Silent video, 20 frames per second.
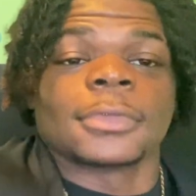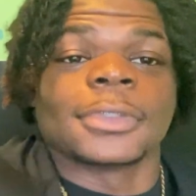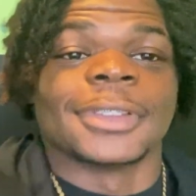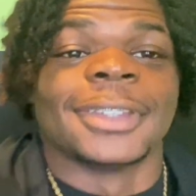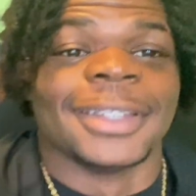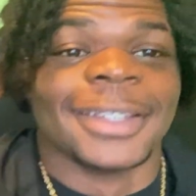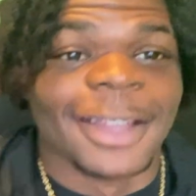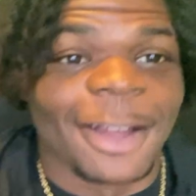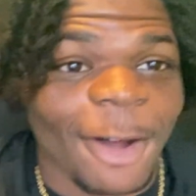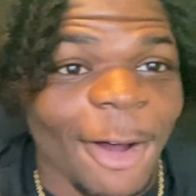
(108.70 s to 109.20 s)

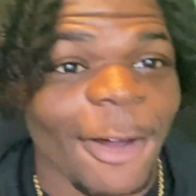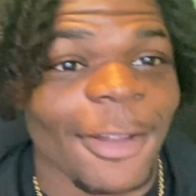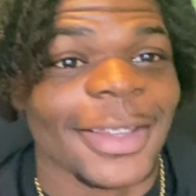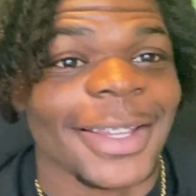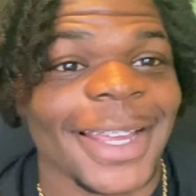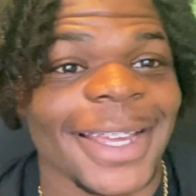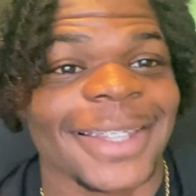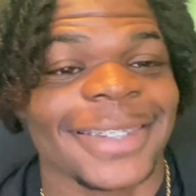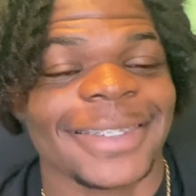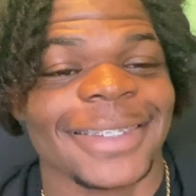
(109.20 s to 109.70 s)

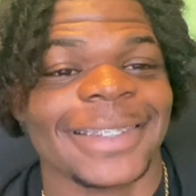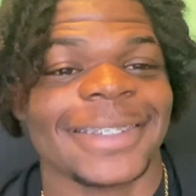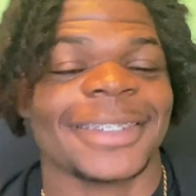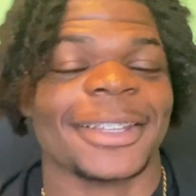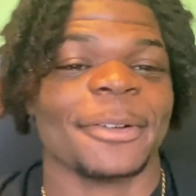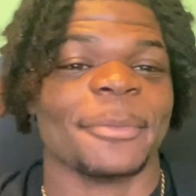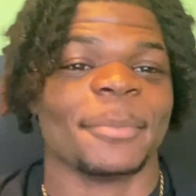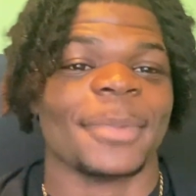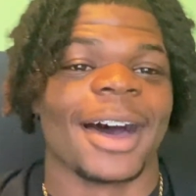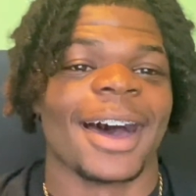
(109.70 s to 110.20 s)
next to
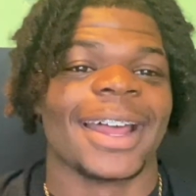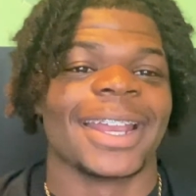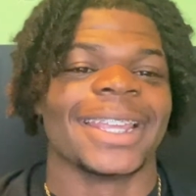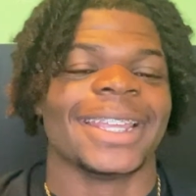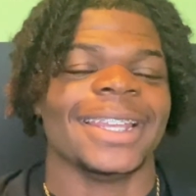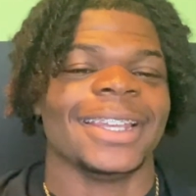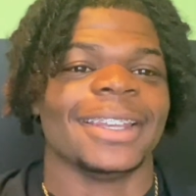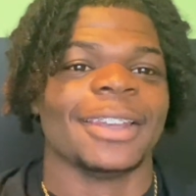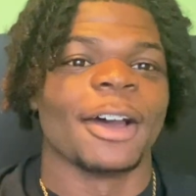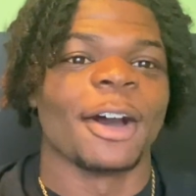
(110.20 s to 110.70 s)
somebody?
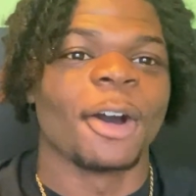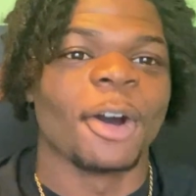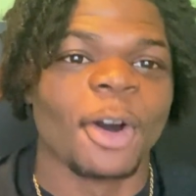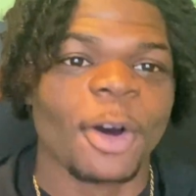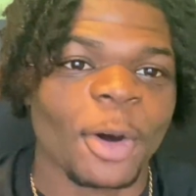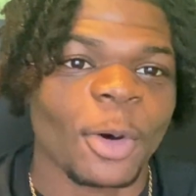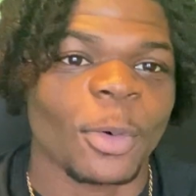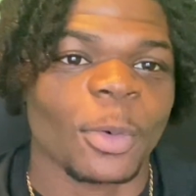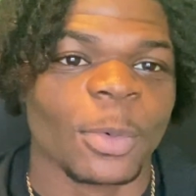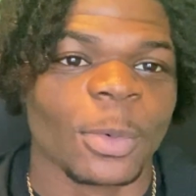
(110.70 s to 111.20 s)

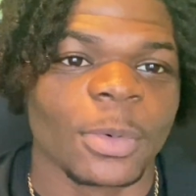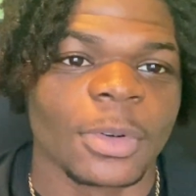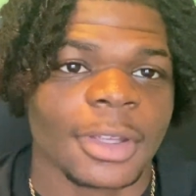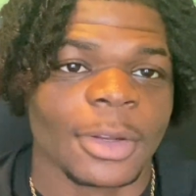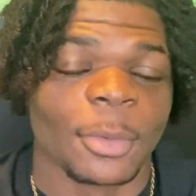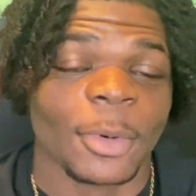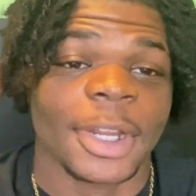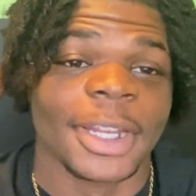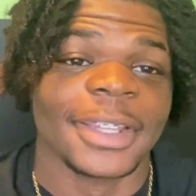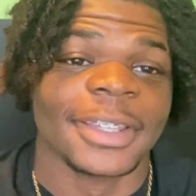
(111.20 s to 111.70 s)
No.
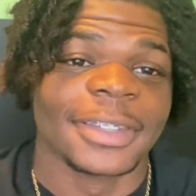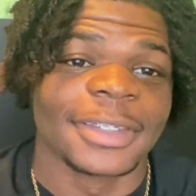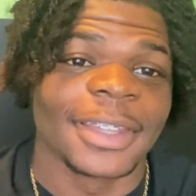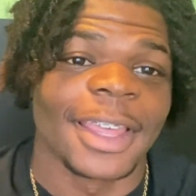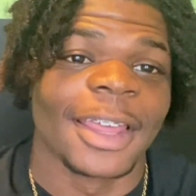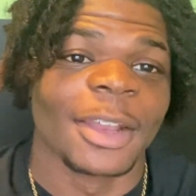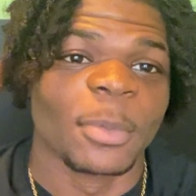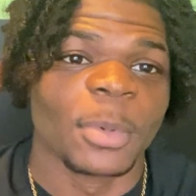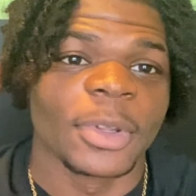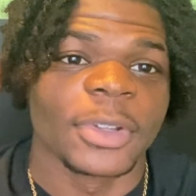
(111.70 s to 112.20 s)
What he
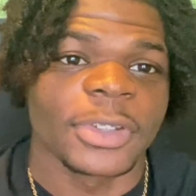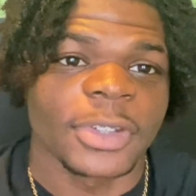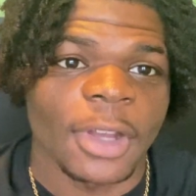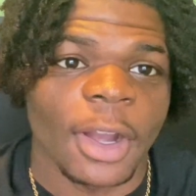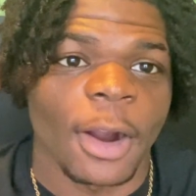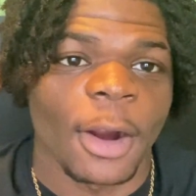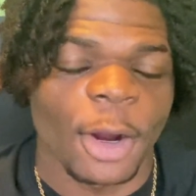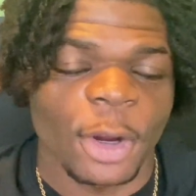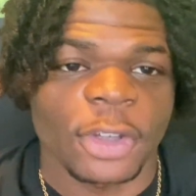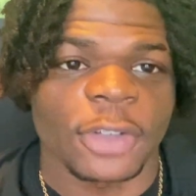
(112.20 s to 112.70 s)
said was
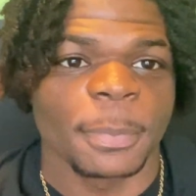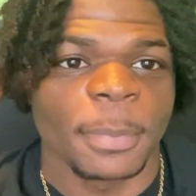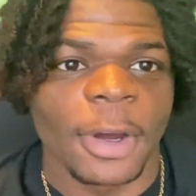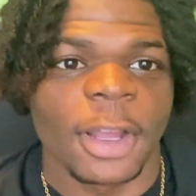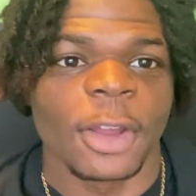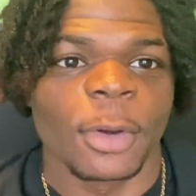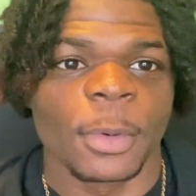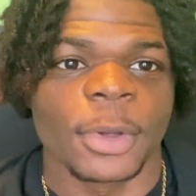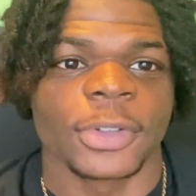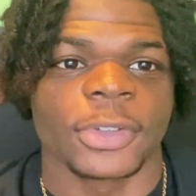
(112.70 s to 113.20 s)
harsh, but
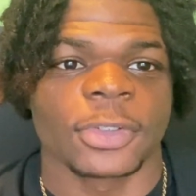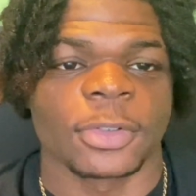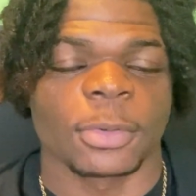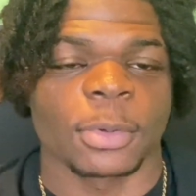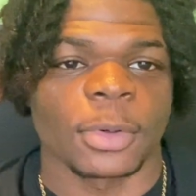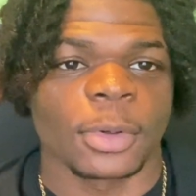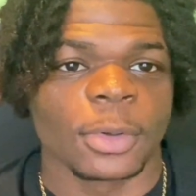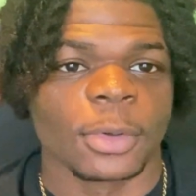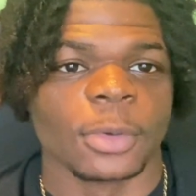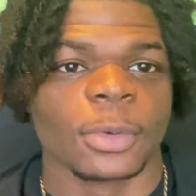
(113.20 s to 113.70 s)
it was
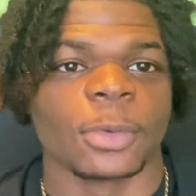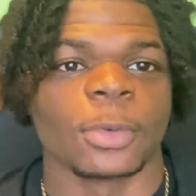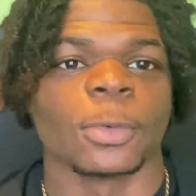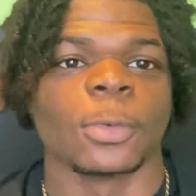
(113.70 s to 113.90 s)
true. Who